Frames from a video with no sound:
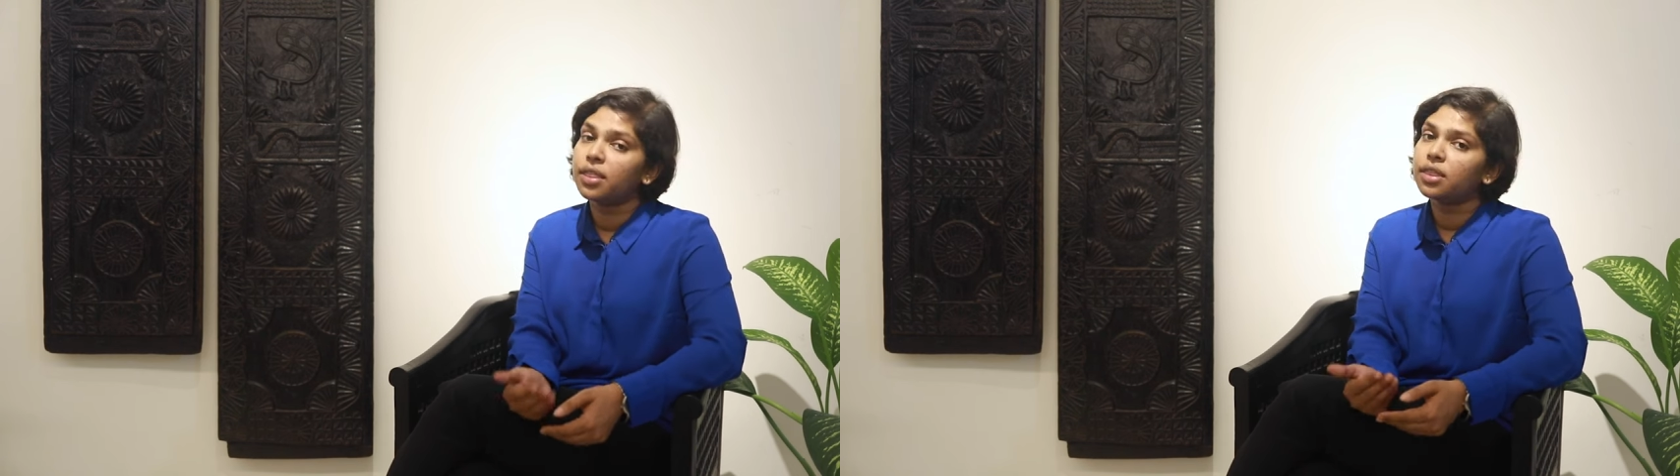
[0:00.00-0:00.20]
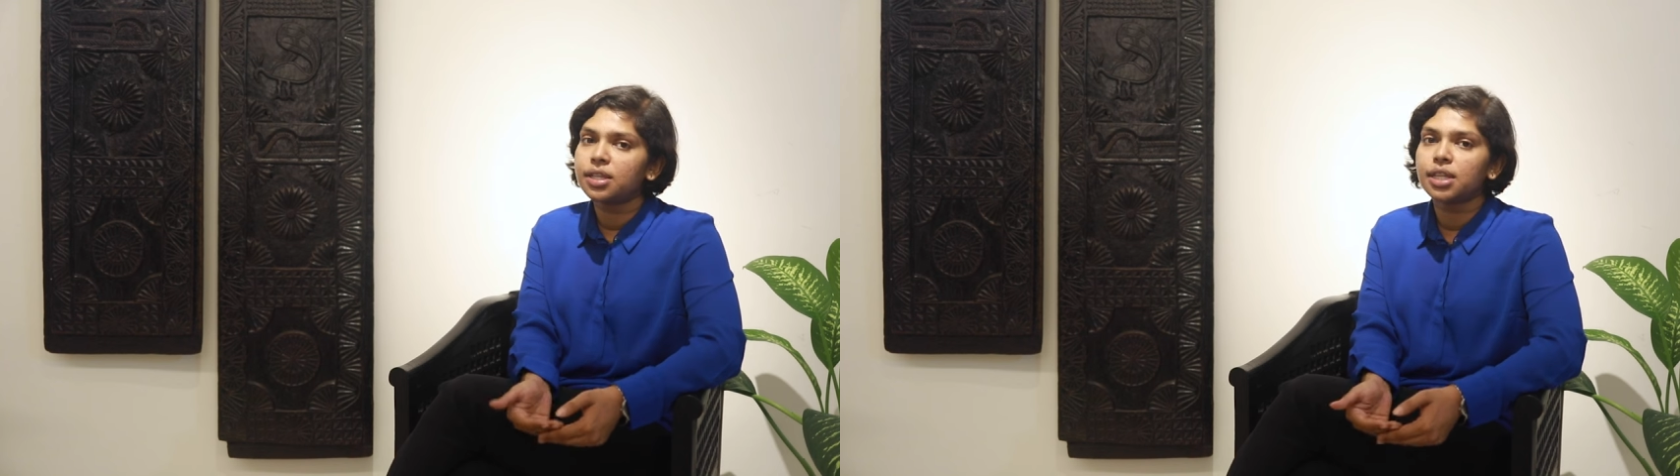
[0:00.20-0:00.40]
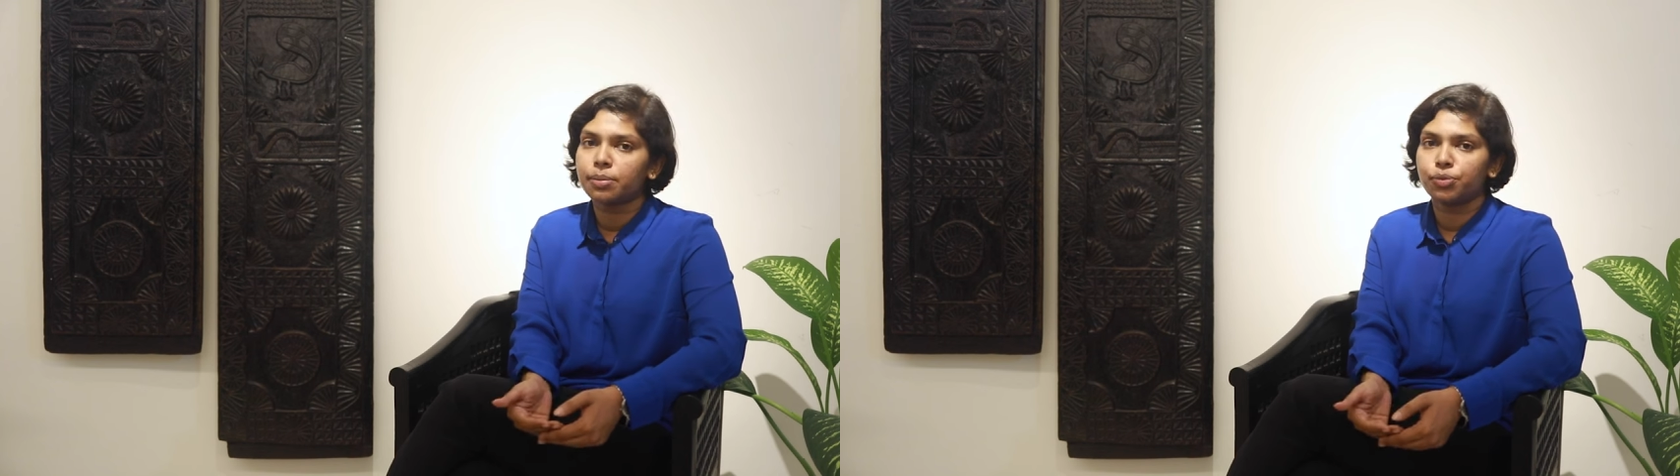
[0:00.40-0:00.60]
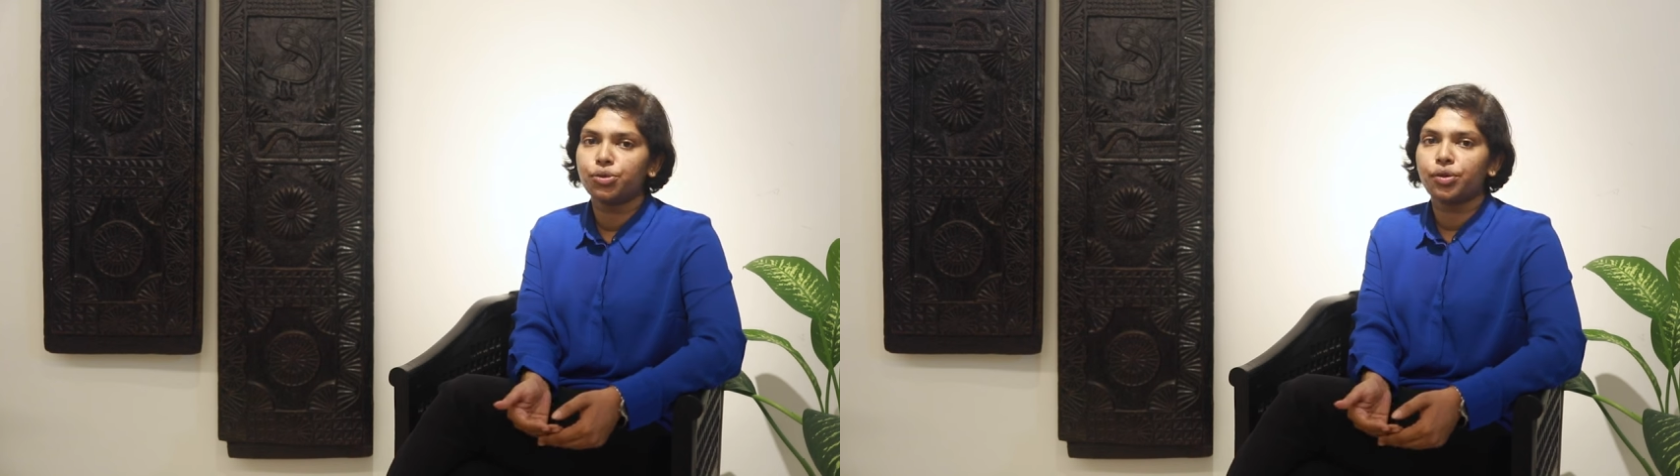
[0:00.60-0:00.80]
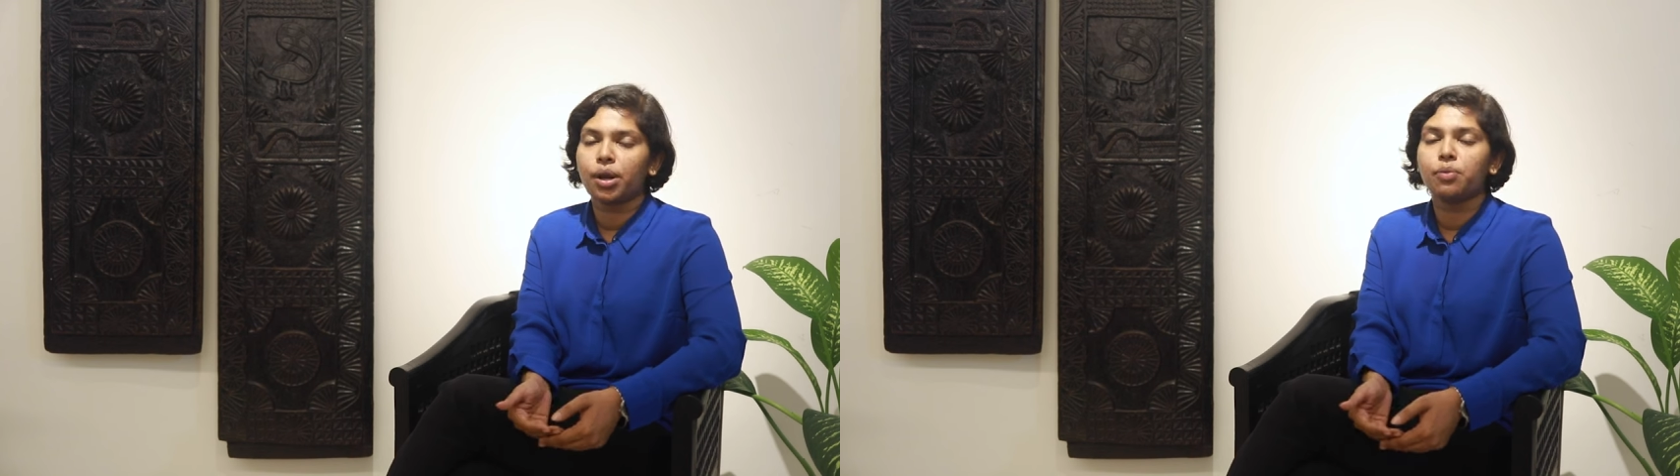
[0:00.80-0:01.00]
And this MAID
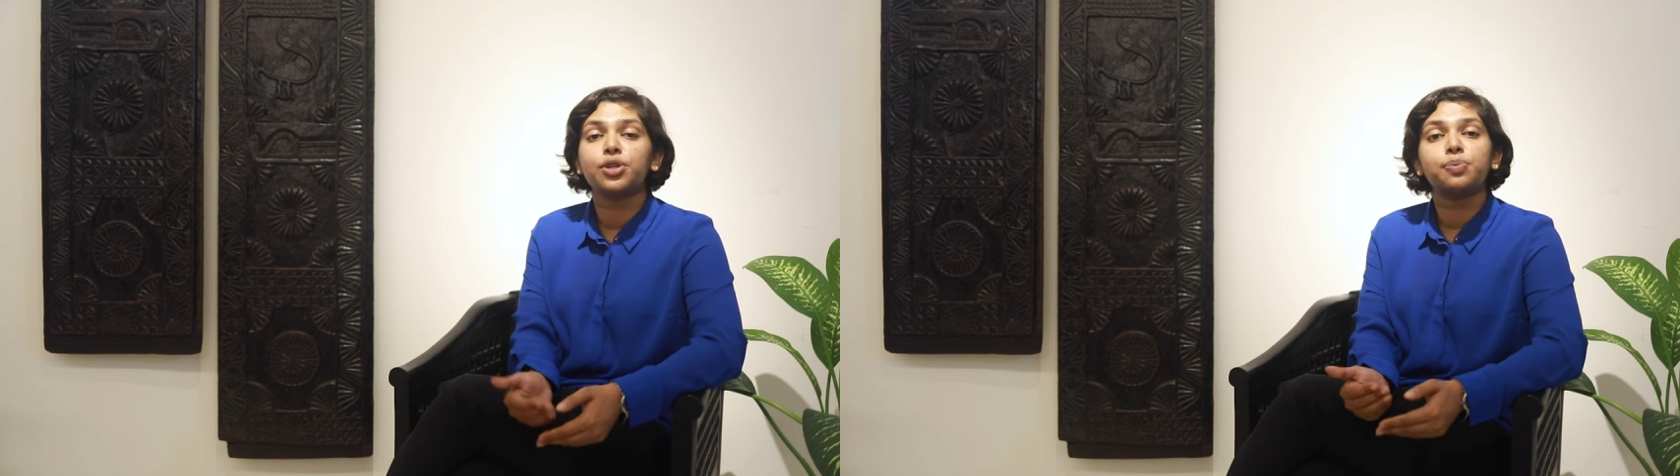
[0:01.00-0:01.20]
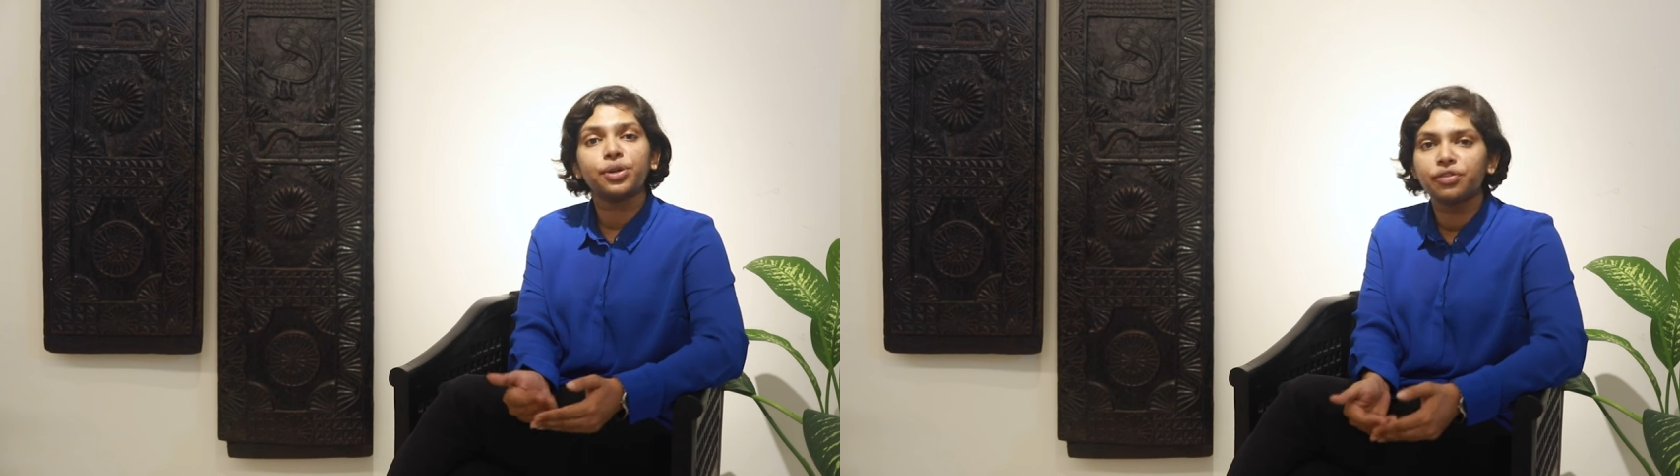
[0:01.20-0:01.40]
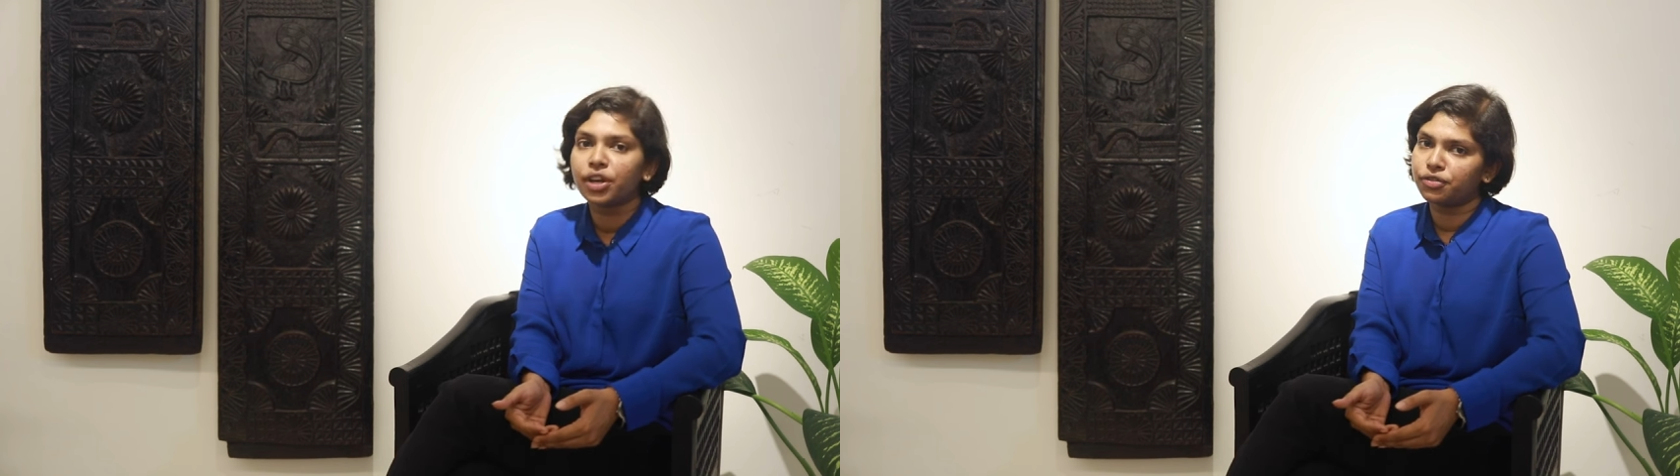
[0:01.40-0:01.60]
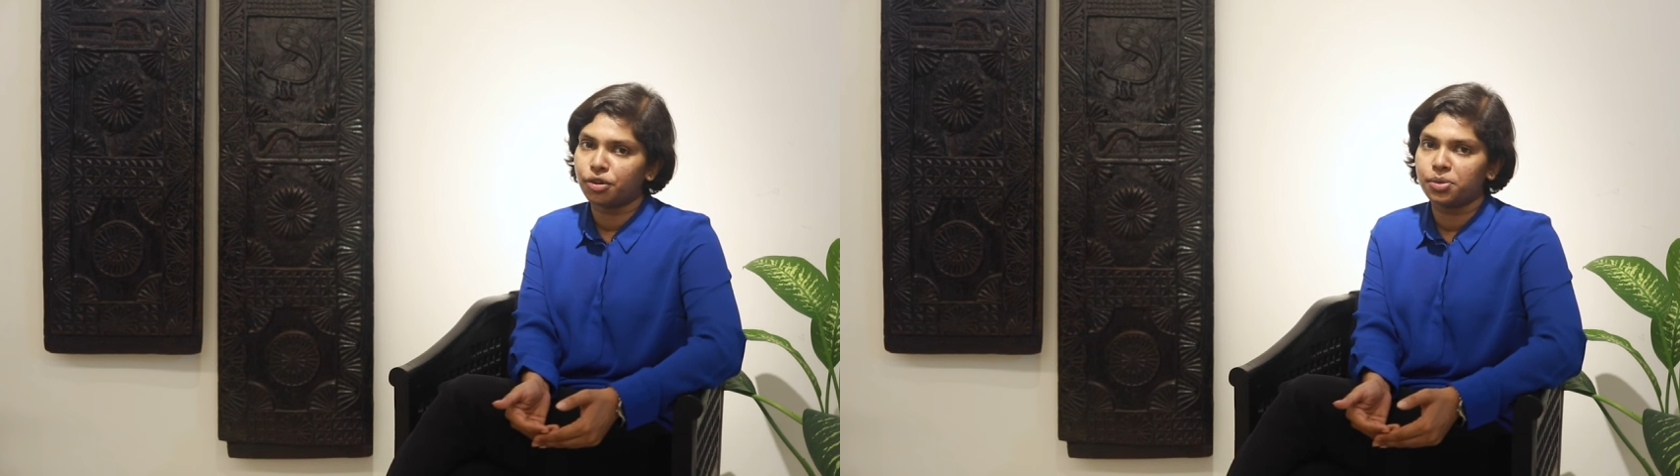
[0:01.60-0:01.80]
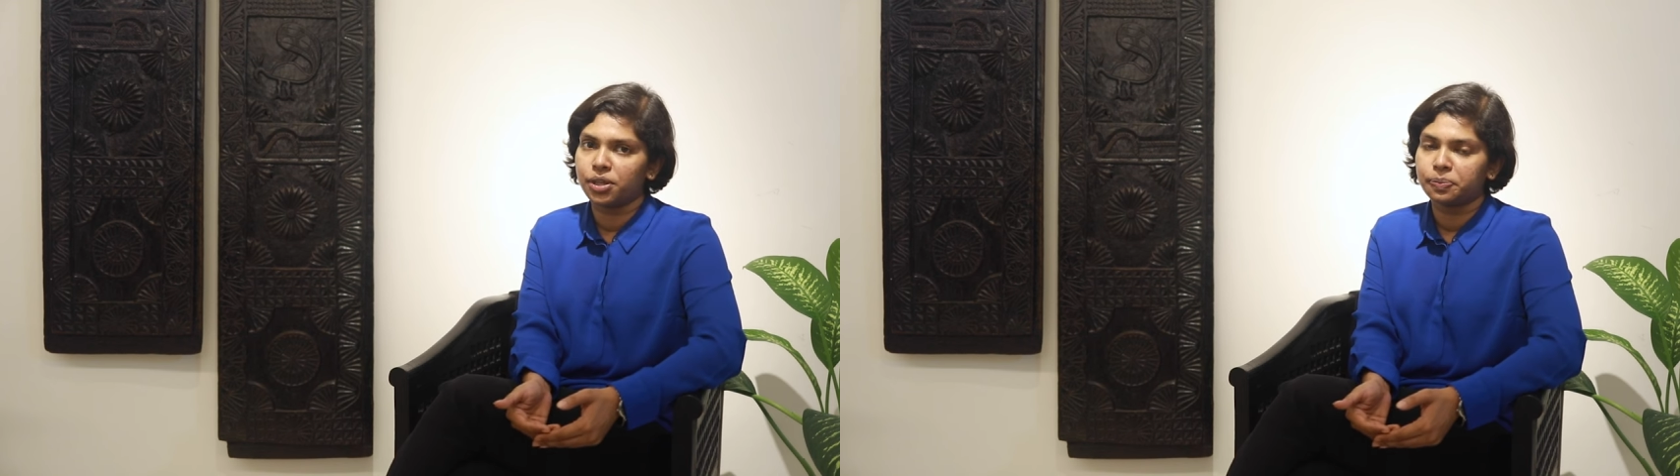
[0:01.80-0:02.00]
program was perfect
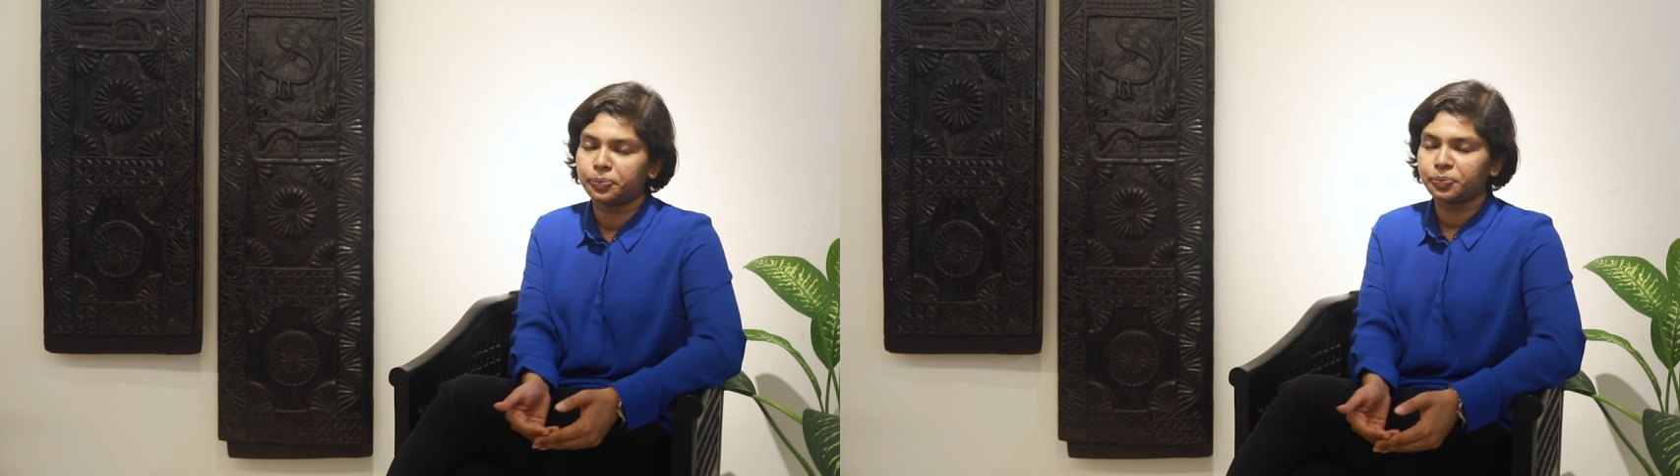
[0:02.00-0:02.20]
for me.